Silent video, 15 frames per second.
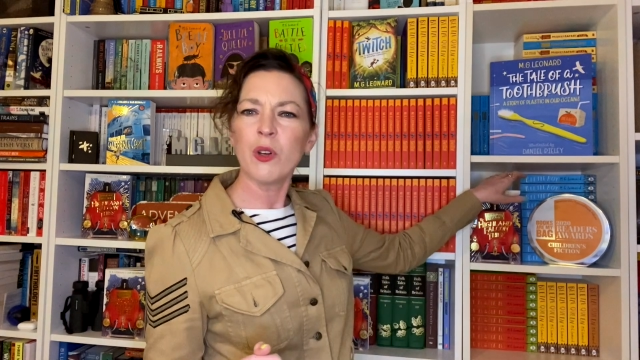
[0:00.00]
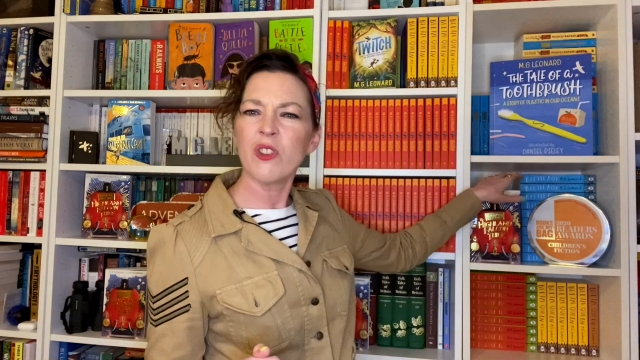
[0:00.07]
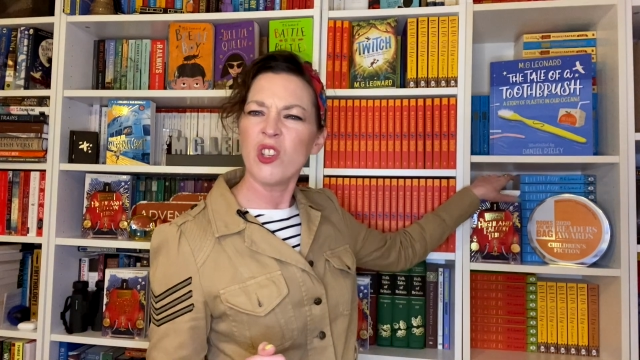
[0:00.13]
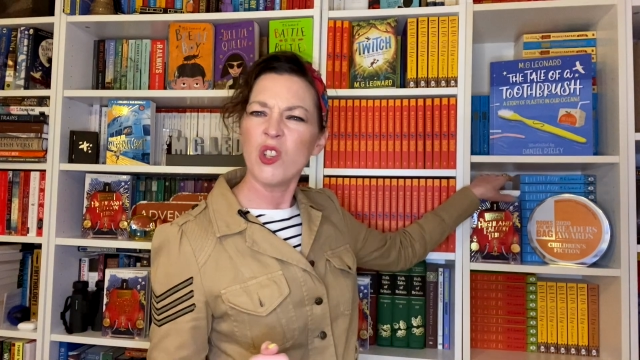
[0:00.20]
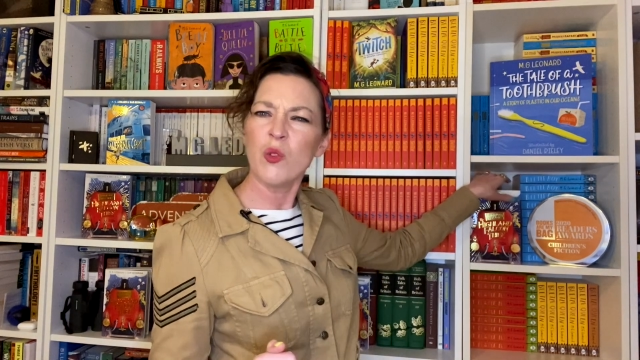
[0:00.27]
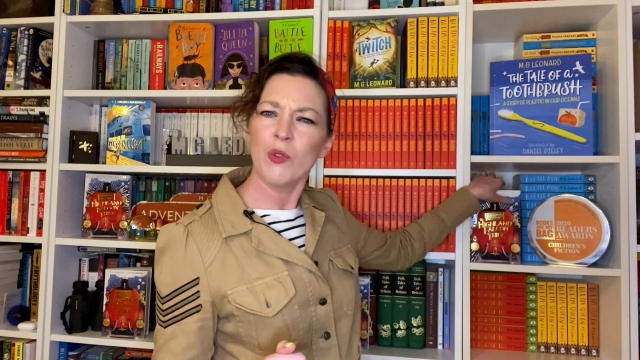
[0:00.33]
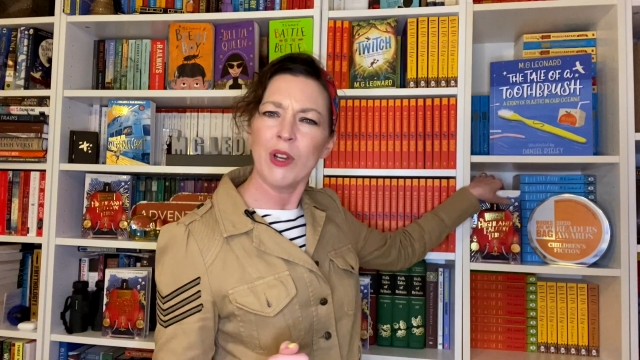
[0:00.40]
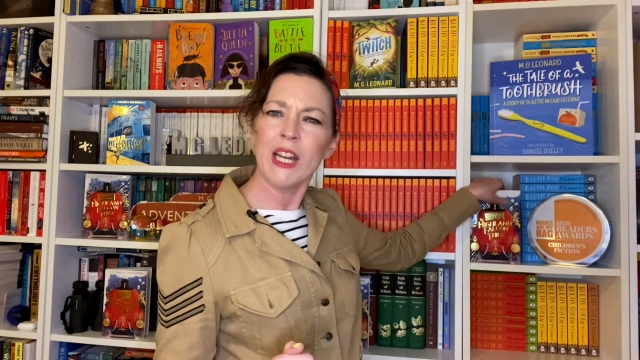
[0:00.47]
that
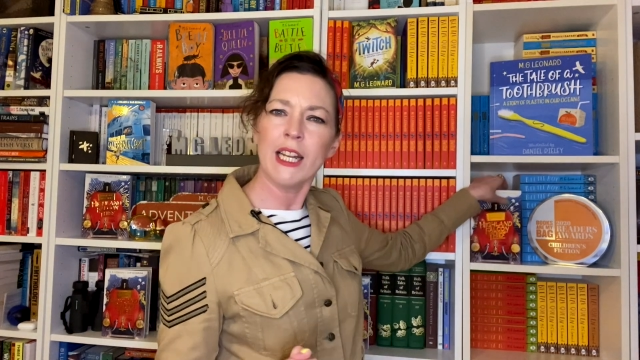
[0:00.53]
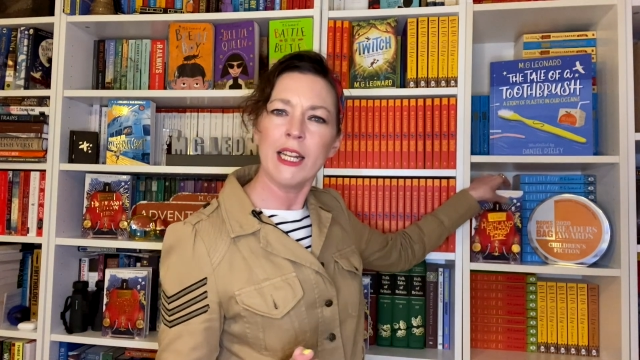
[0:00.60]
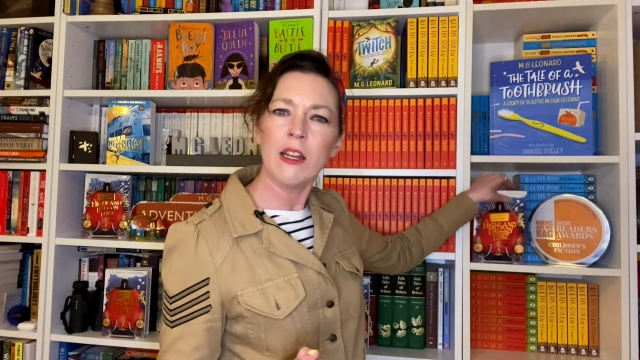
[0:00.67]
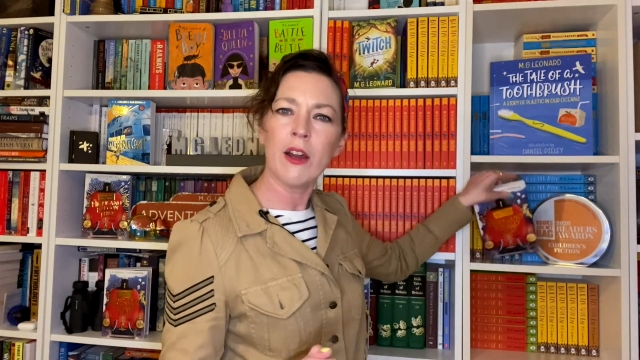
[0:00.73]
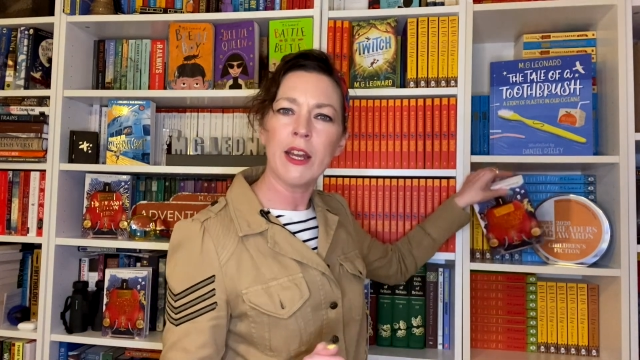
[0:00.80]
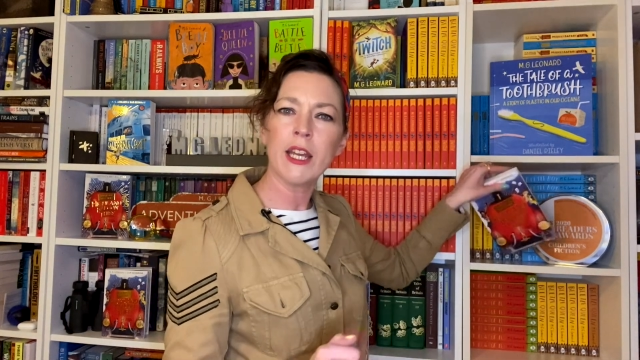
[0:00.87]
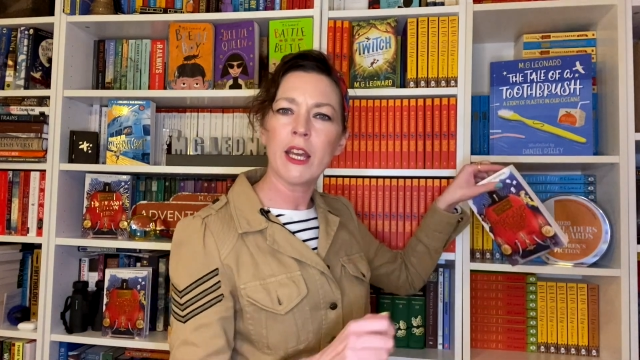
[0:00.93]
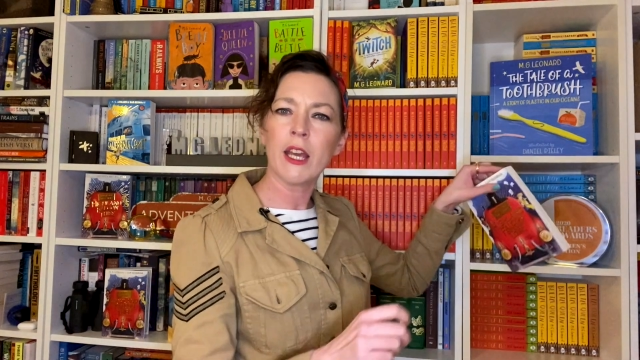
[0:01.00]
you really
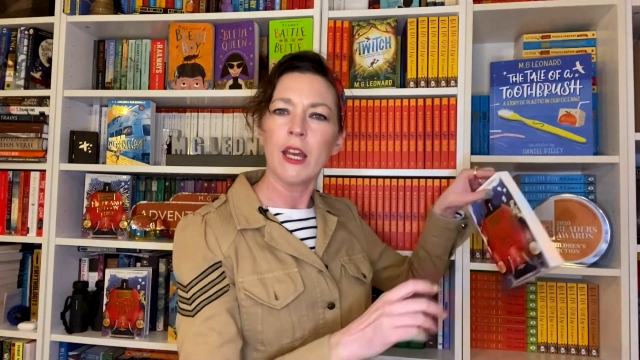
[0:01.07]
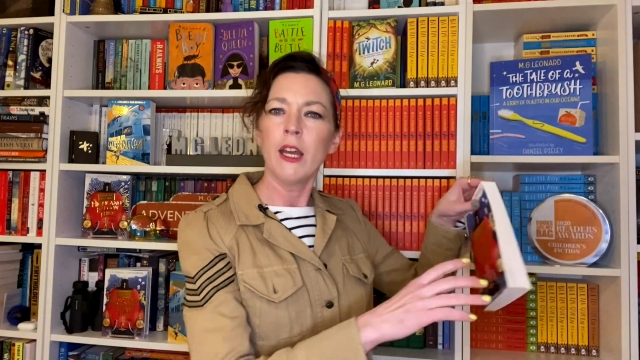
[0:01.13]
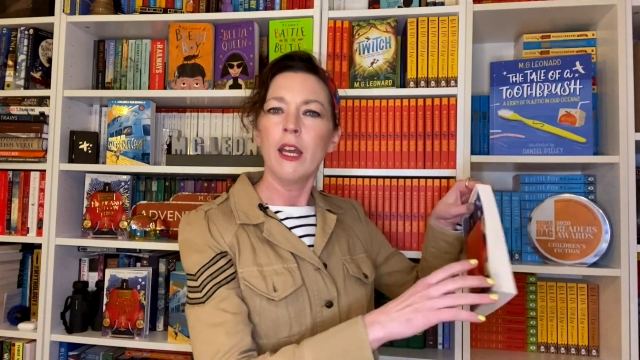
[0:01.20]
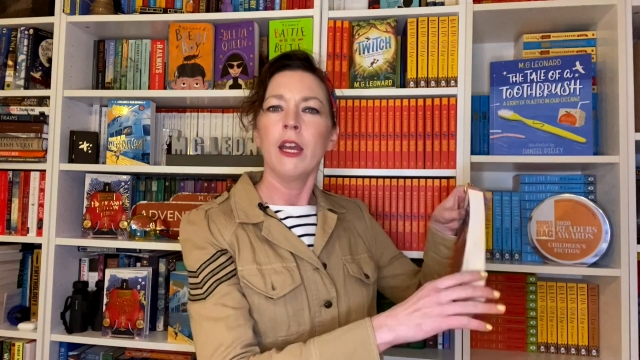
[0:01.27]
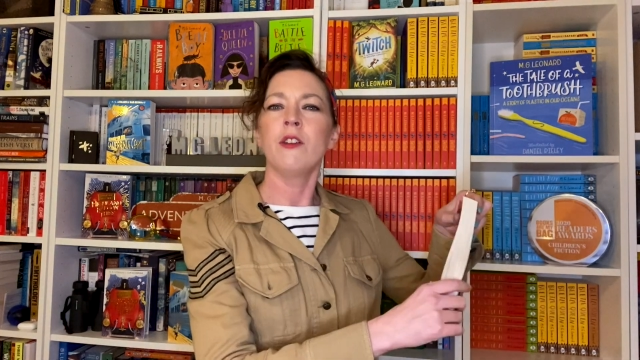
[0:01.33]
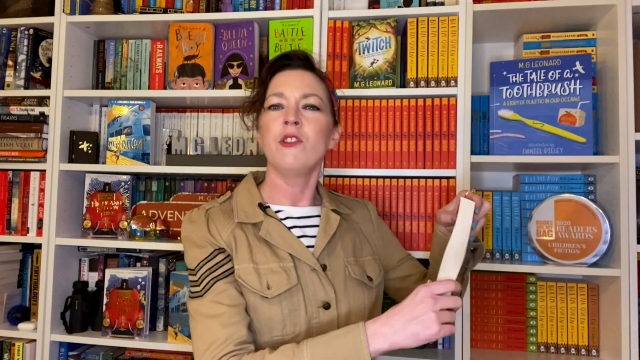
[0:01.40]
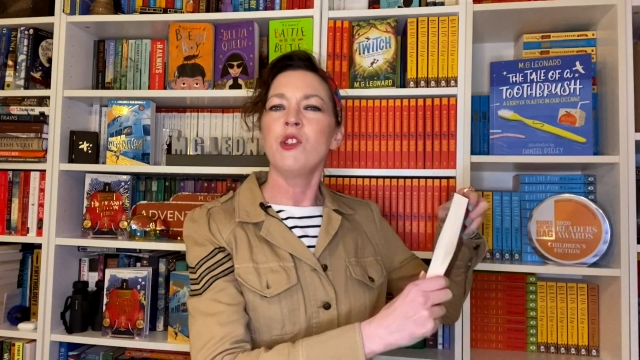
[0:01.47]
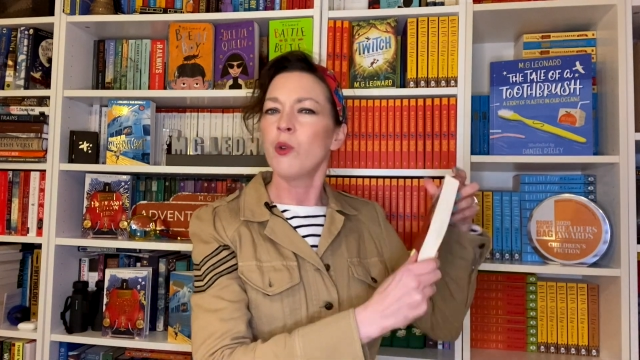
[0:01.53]
like
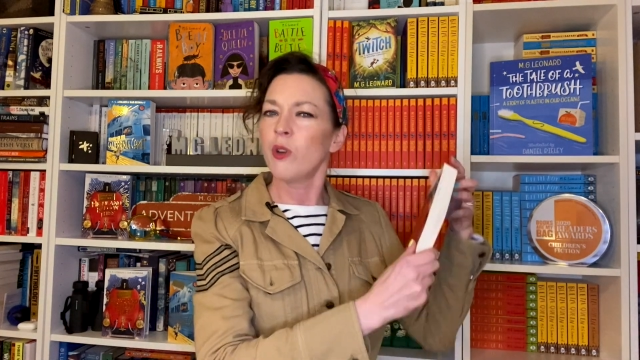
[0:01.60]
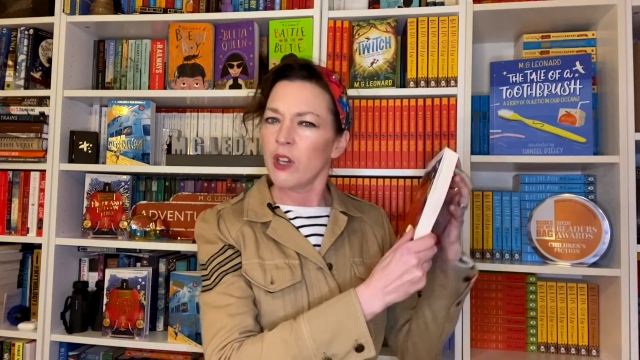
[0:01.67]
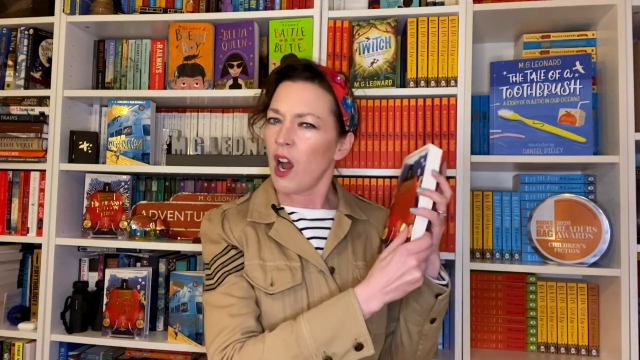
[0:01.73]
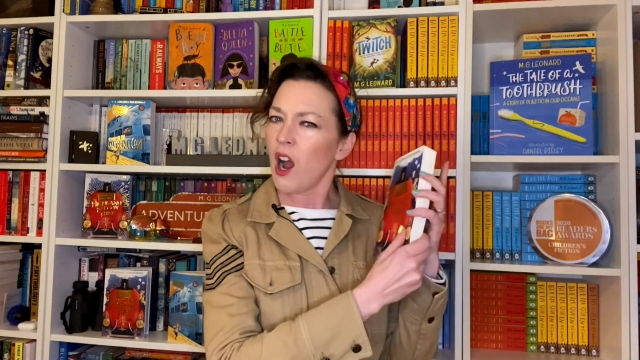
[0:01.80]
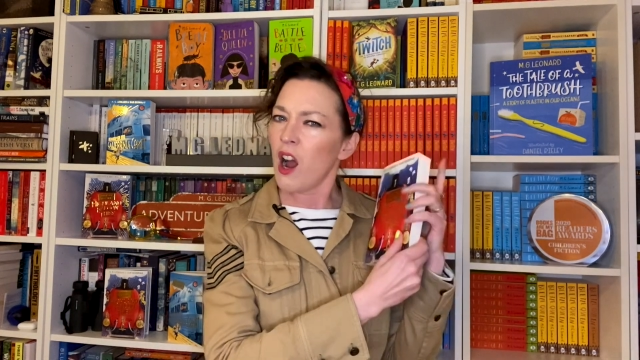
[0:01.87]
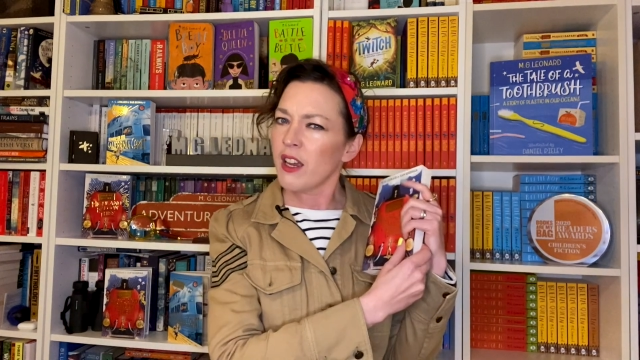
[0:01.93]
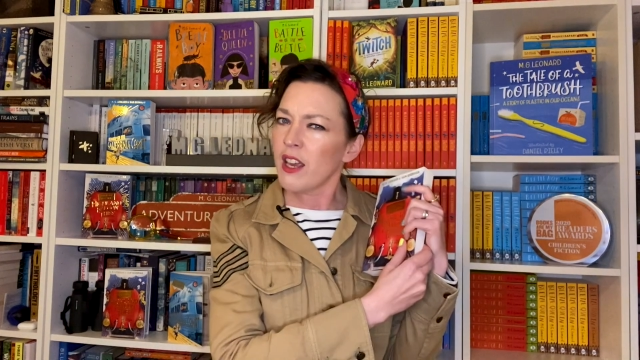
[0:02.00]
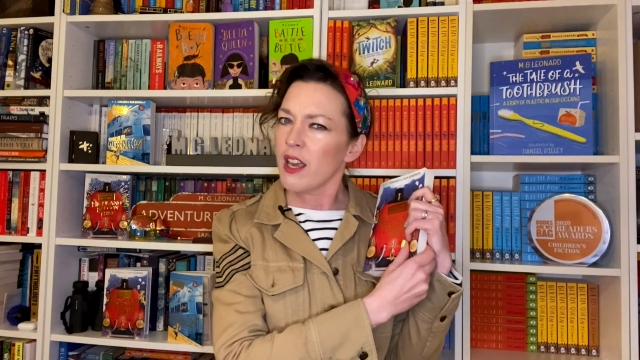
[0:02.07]
and you can
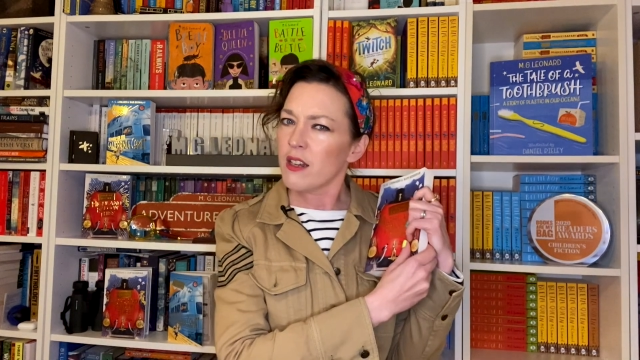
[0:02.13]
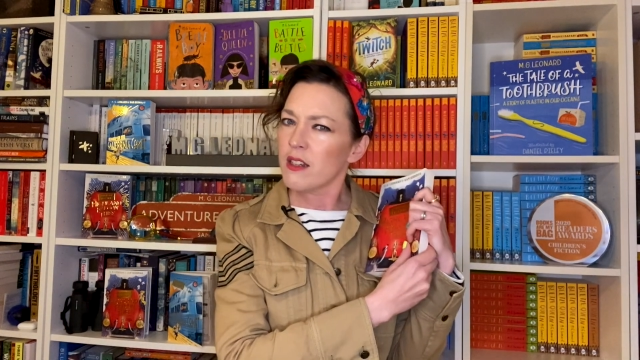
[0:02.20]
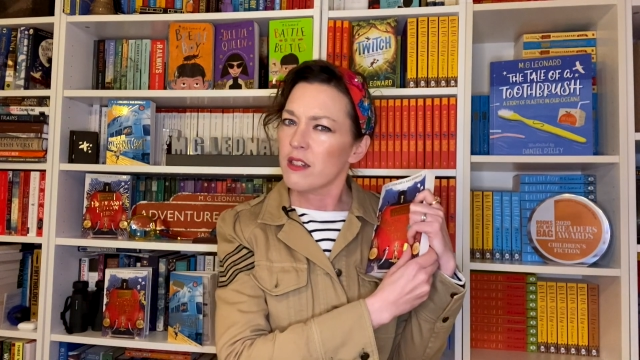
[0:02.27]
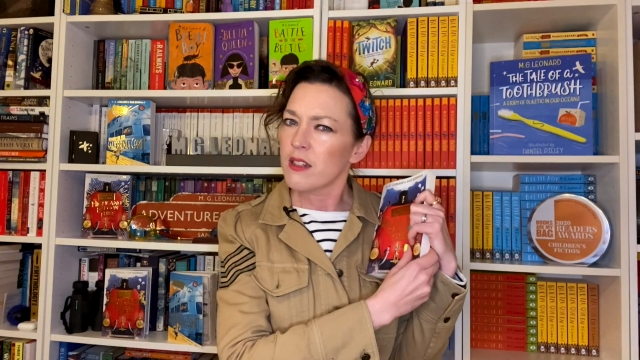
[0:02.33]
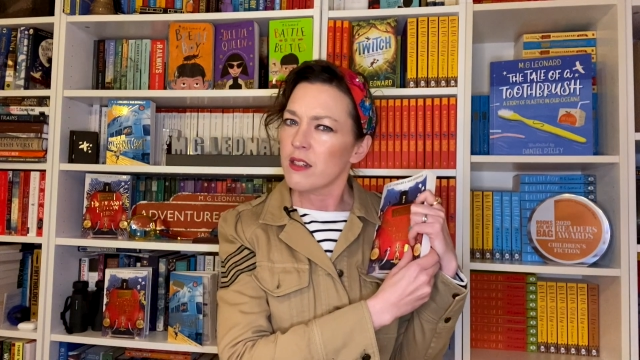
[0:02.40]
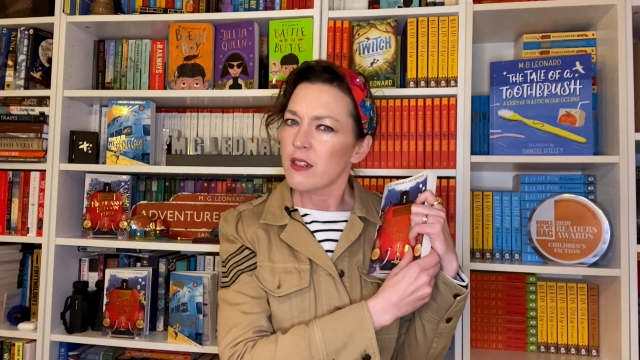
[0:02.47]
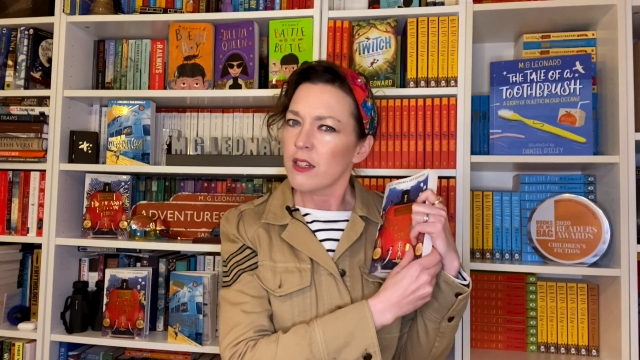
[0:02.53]
hug it,